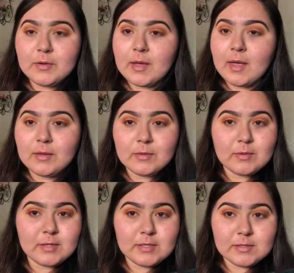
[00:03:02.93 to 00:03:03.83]
you can do
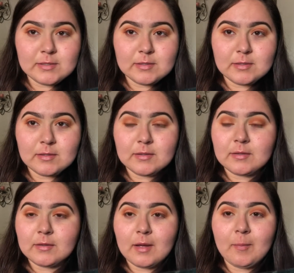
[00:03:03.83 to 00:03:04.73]
is
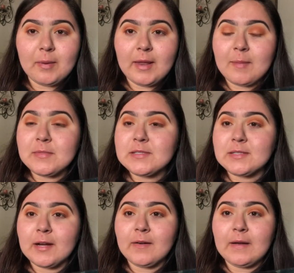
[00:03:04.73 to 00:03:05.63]
apply
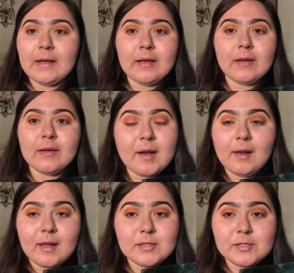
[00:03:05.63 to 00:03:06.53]
mascara and
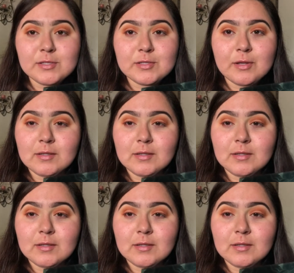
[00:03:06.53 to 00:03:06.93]
lashes